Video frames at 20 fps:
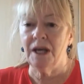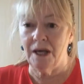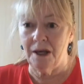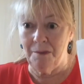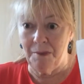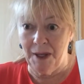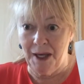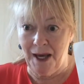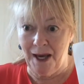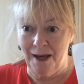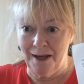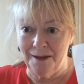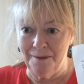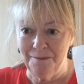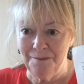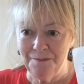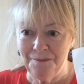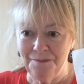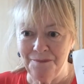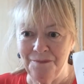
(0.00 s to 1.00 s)
he
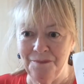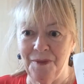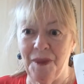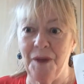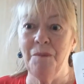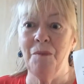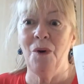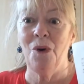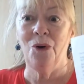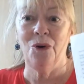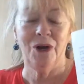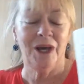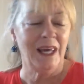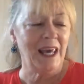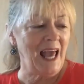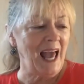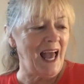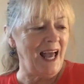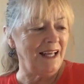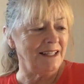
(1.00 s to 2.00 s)
became, the more he
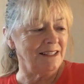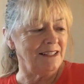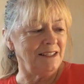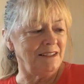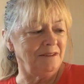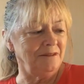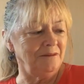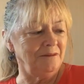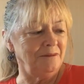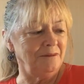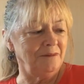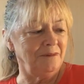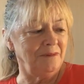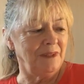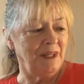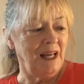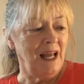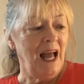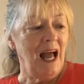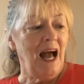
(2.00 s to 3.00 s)
ate.
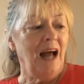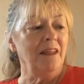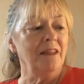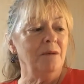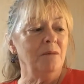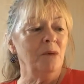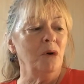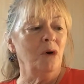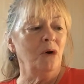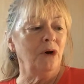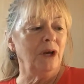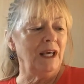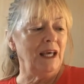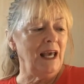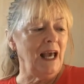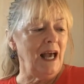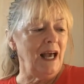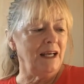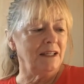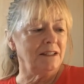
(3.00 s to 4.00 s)
And the more
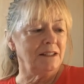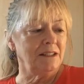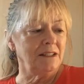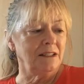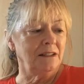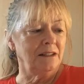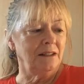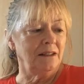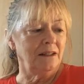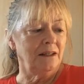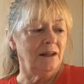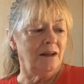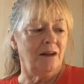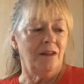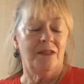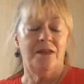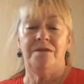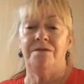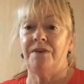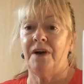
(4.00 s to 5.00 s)
he ate,
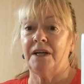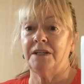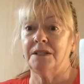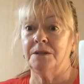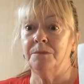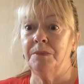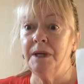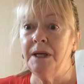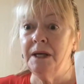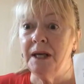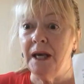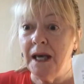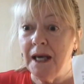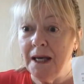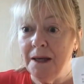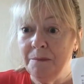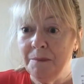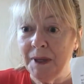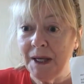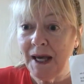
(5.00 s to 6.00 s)
the fatter
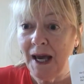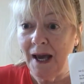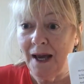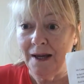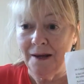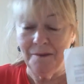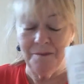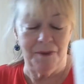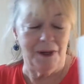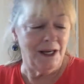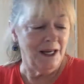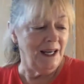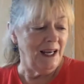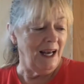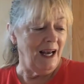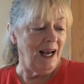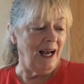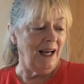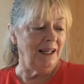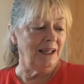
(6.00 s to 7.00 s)
he became.
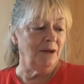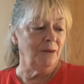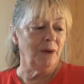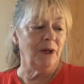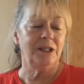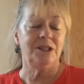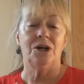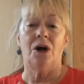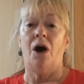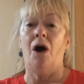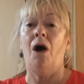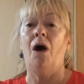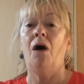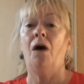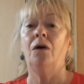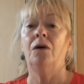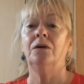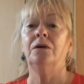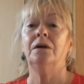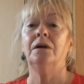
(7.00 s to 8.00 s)
And it went
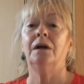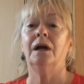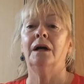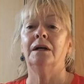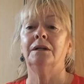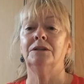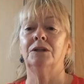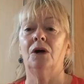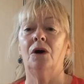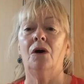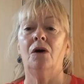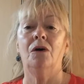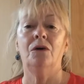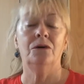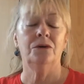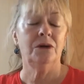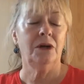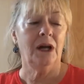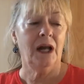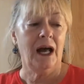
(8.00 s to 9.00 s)
on and
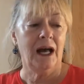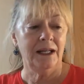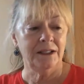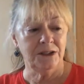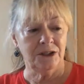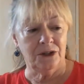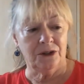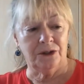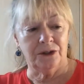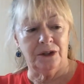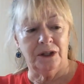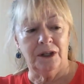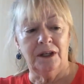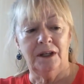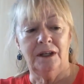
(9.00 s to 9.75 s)
on and on.